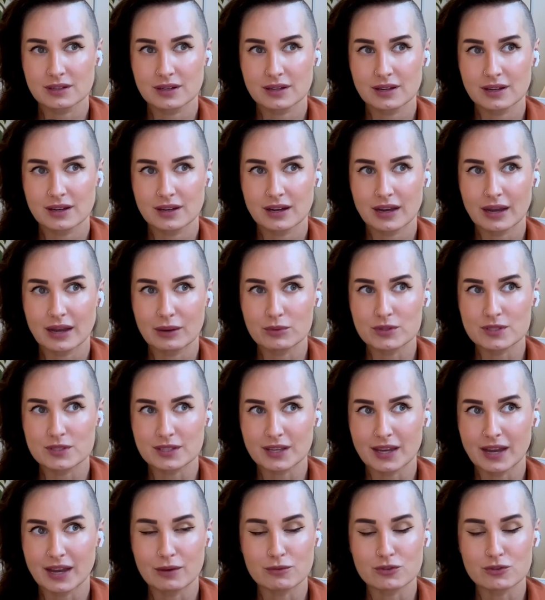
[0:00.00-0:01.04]
I
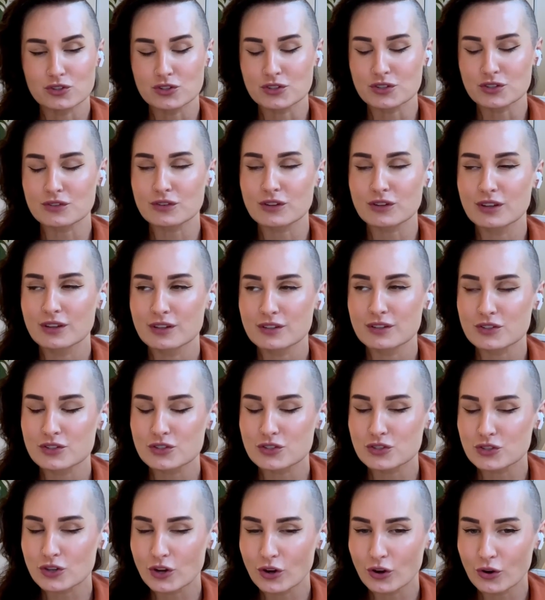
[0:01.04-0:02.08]
was just
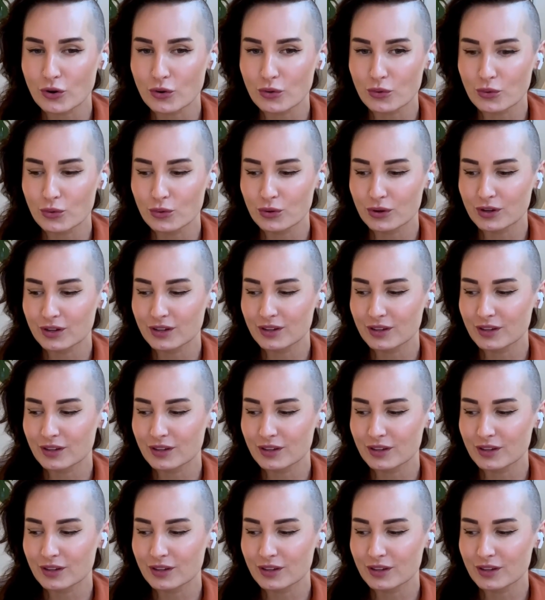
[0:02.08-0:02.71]
so